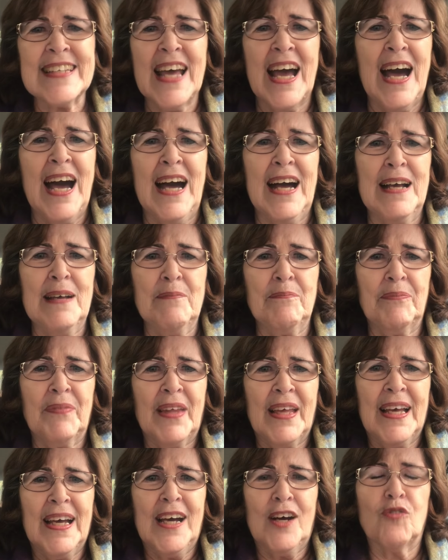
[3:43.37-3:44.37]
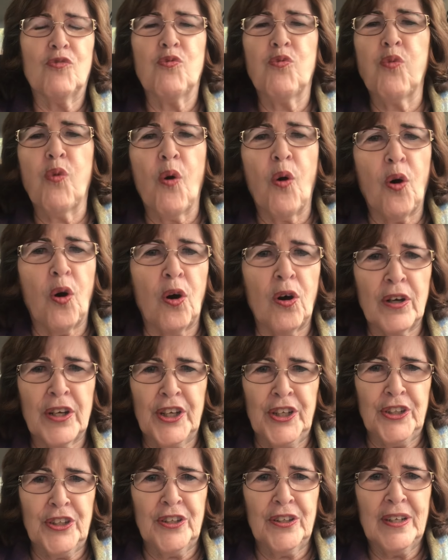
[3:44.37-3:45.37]
time
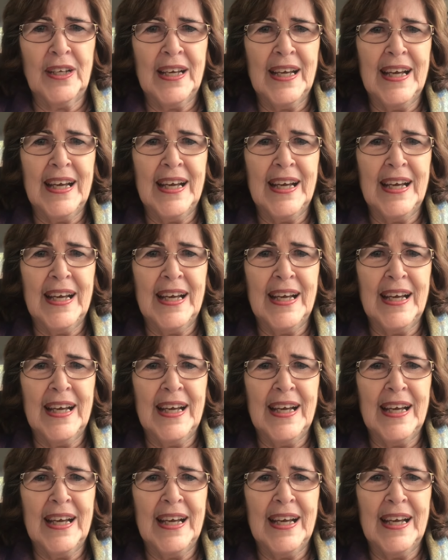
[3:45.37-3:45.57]
warrior